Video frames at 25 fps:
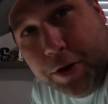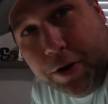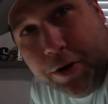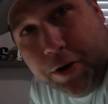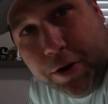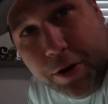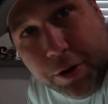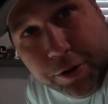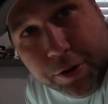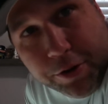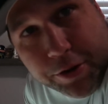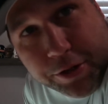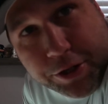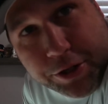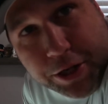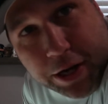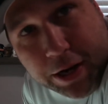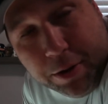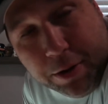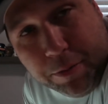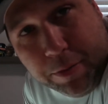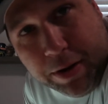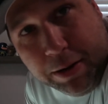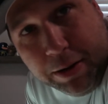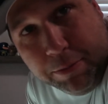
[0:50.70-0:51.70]
you that are new to the
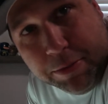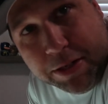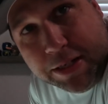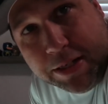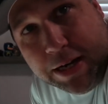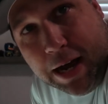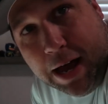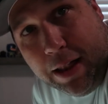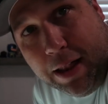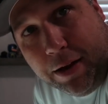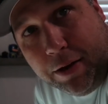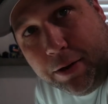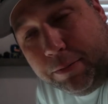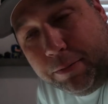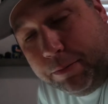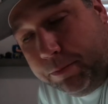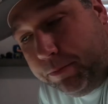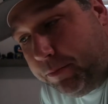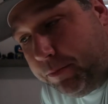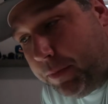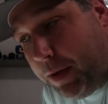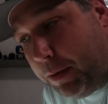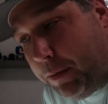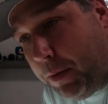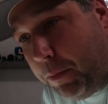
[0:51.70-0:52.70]
channel, my name is Tyler.
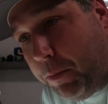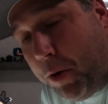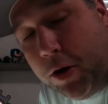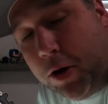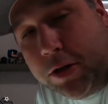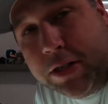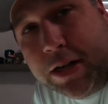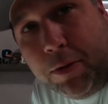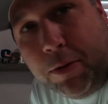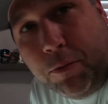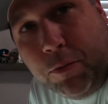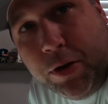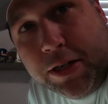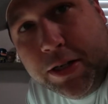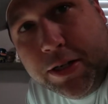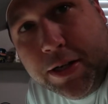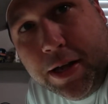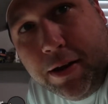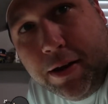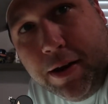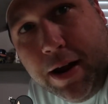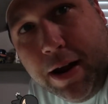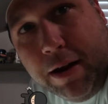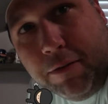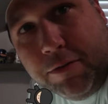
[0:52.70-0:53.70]
I'm a part-time
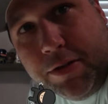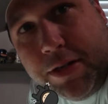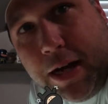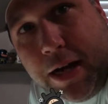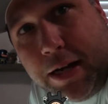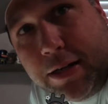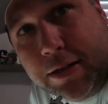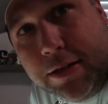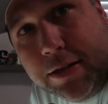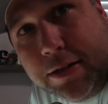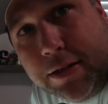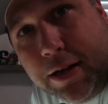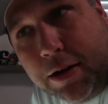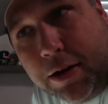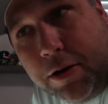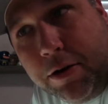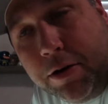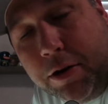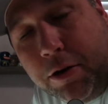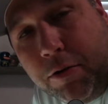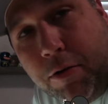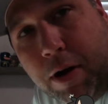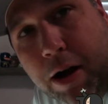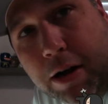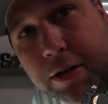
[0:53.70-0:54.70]
reseller out of Texas. I go
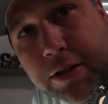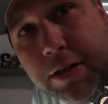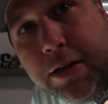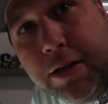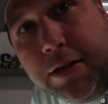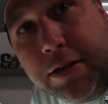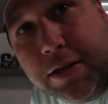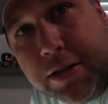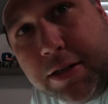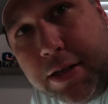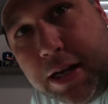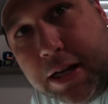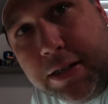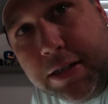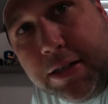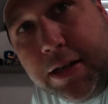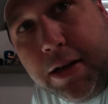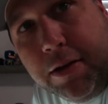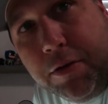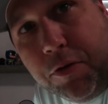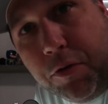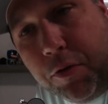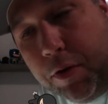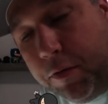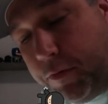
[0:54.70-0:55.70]
to garage sales, estate
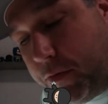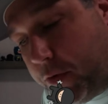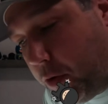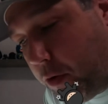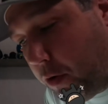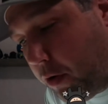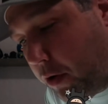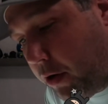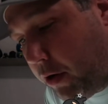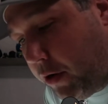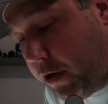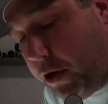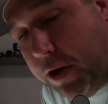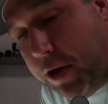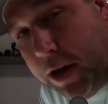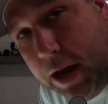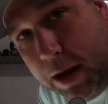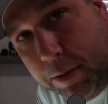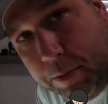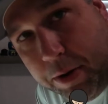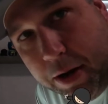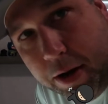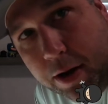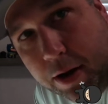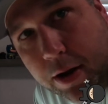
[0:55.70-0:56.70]
sale, thrift store, you
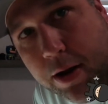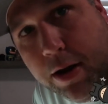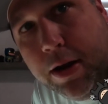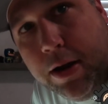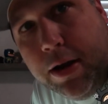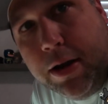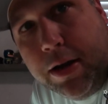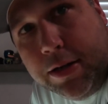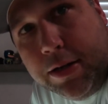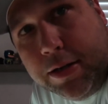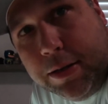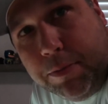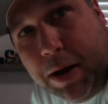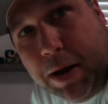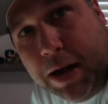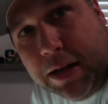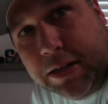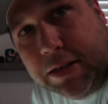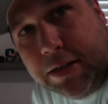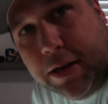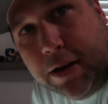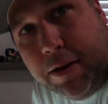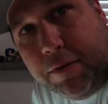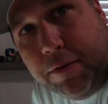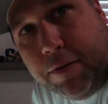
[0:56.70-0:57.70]
name it, to buy
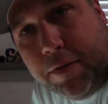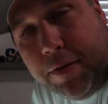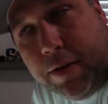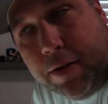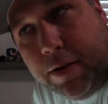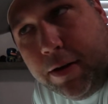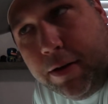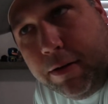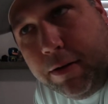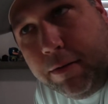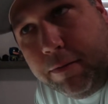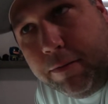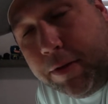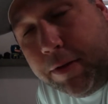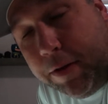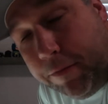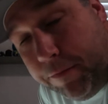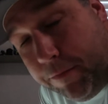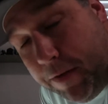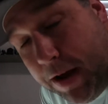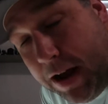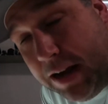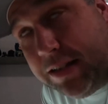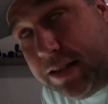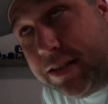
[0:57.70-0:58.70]
stuff, to
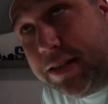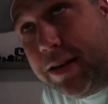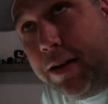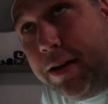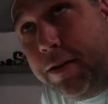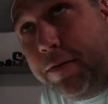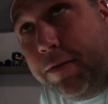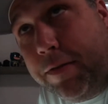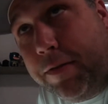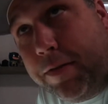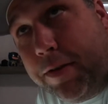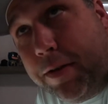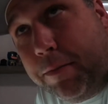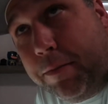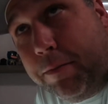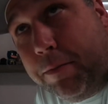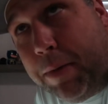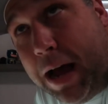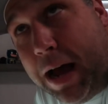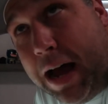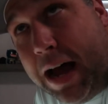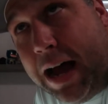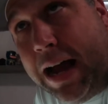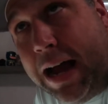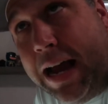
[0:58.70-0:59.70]
find stuff, to
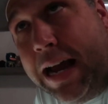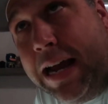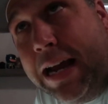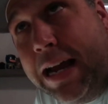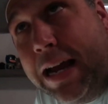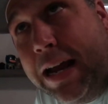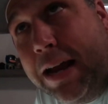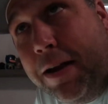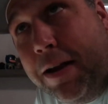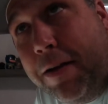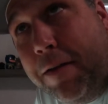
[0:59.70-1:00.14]
buy